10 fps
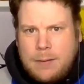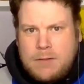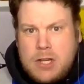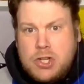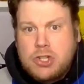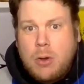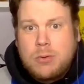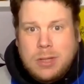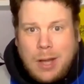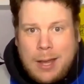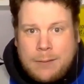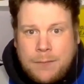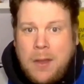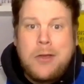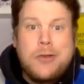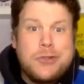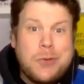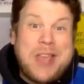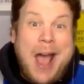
If he shows life, shows